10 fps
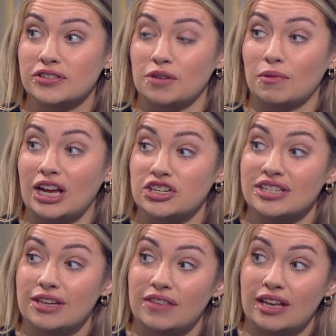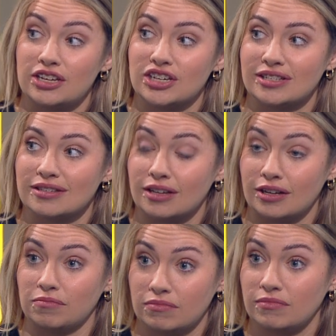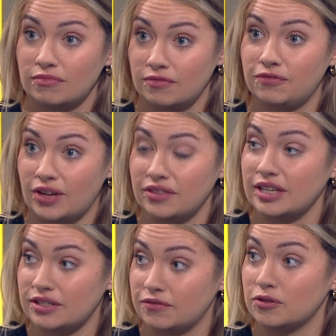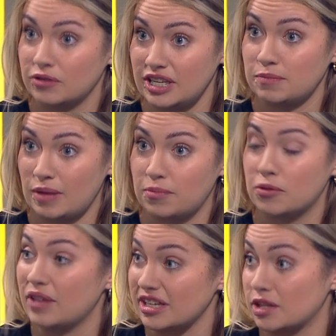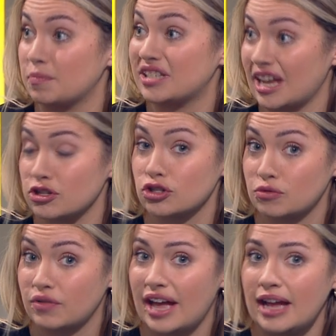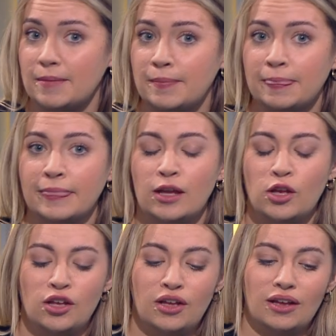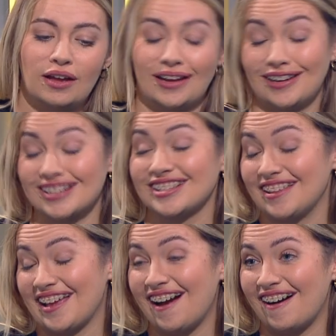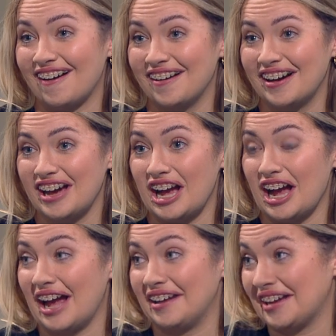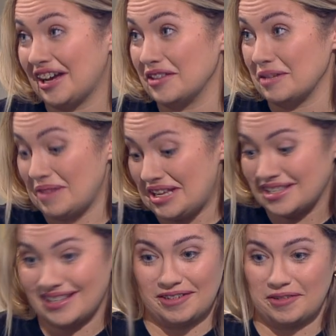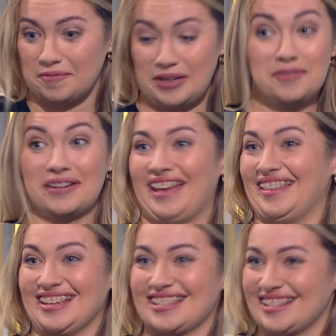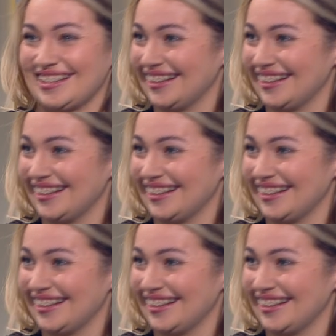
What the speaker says: So we'll actually see if the NHS is going to fund this for these people. That's the potential there. And it looks like they are. And now that means that we all get this.